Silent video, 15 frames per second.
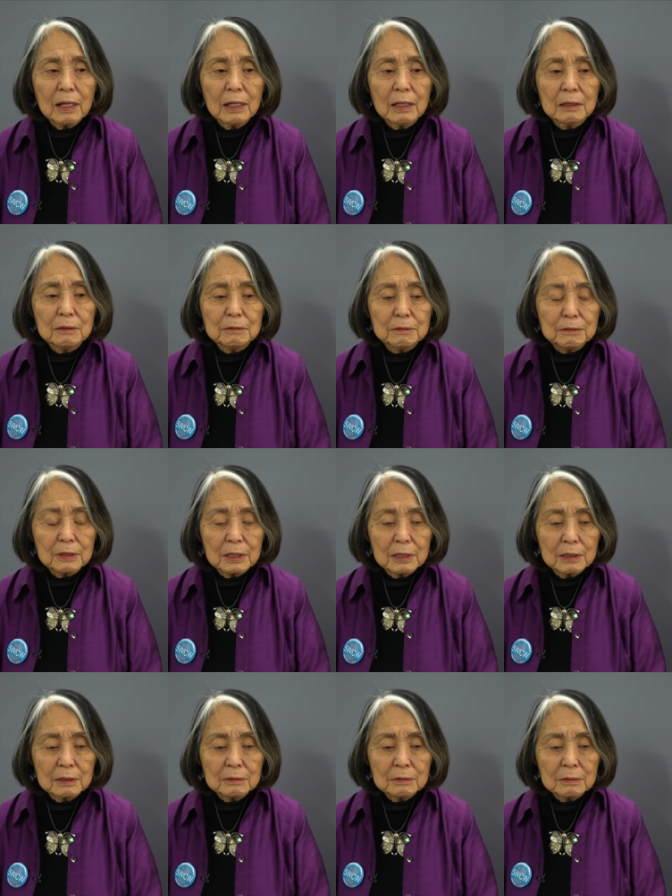of
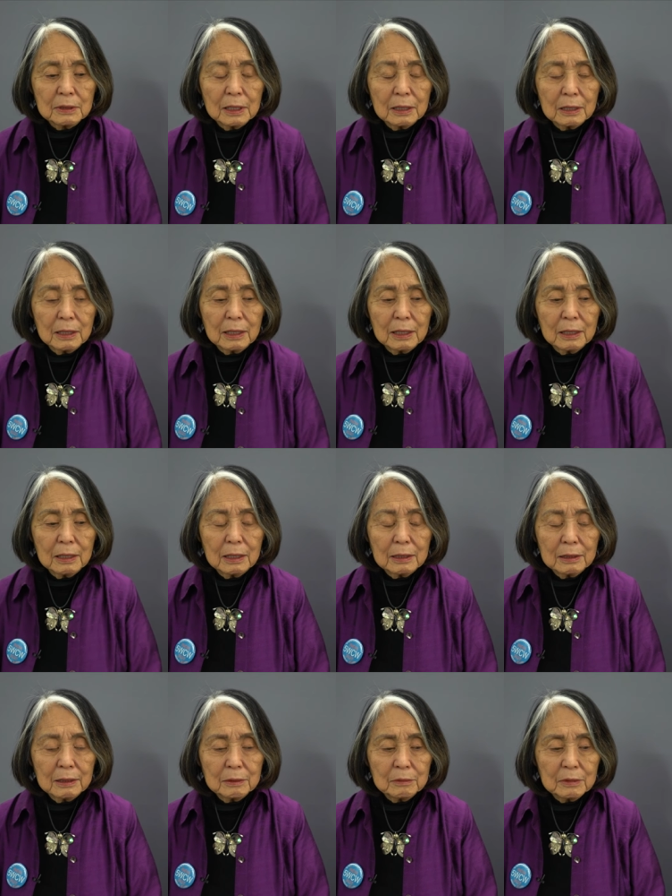uh,
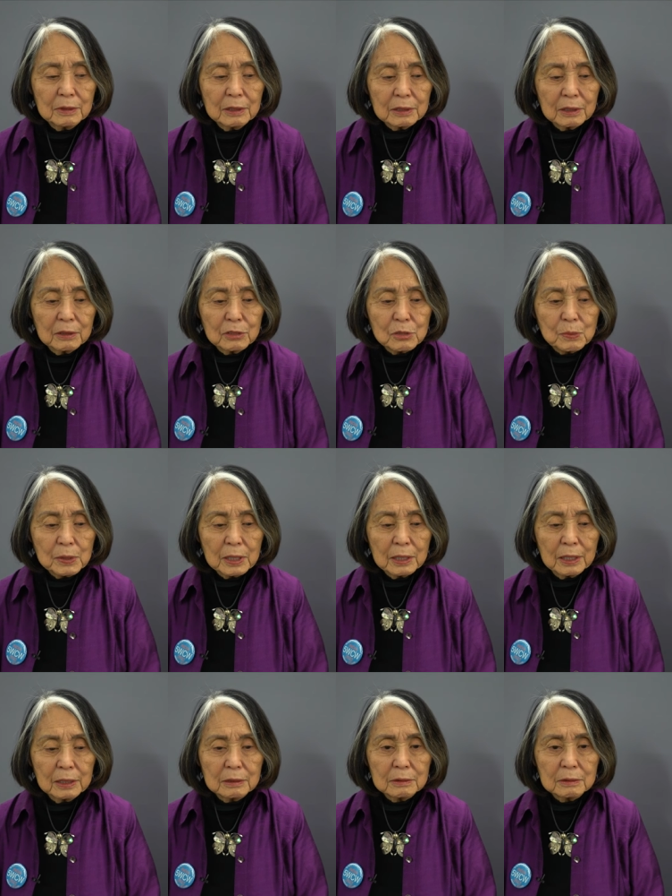that, that goes
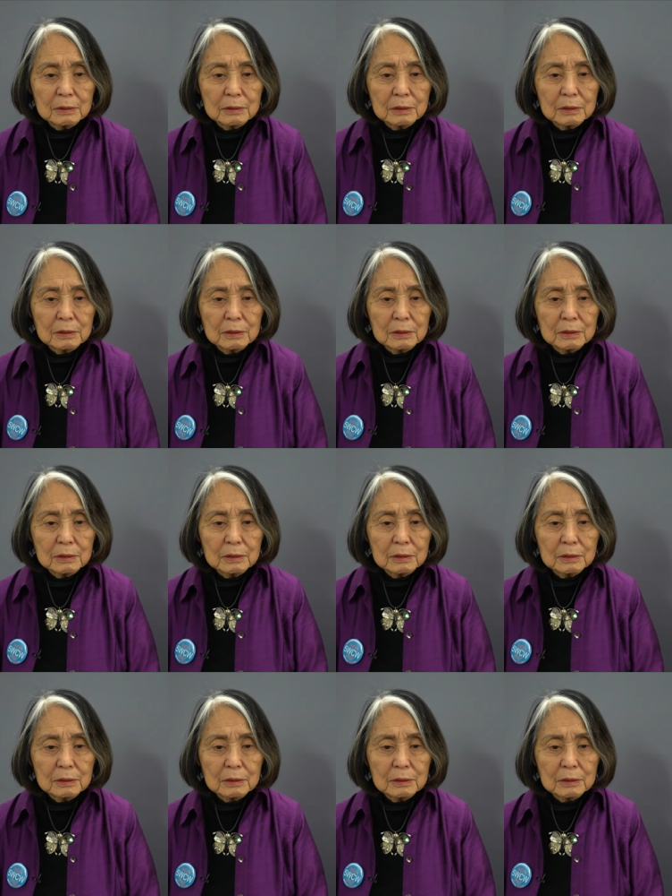behind